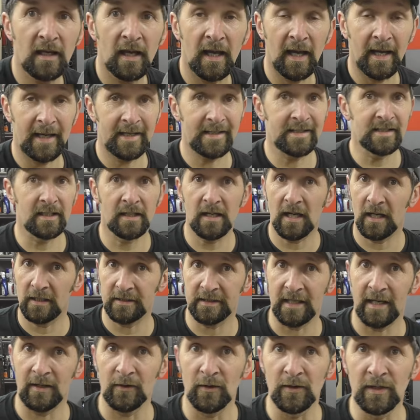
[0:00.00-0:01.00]
A, to cut
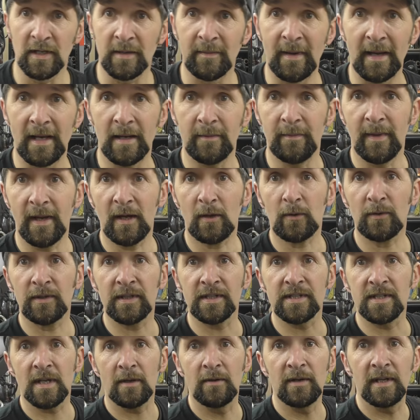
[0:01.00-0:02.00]
down on the amount of metal,
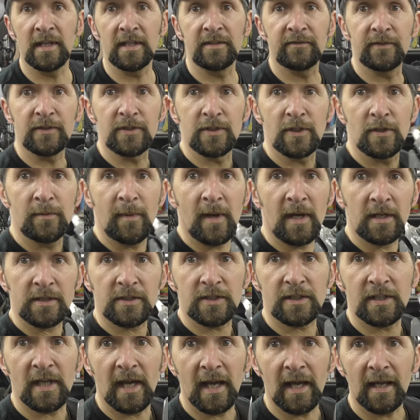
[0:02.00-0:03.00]
there's no need for too
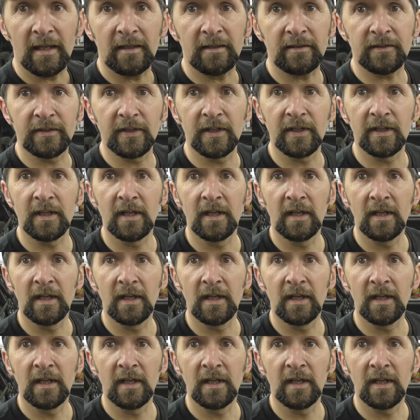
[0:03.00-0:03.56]
much, and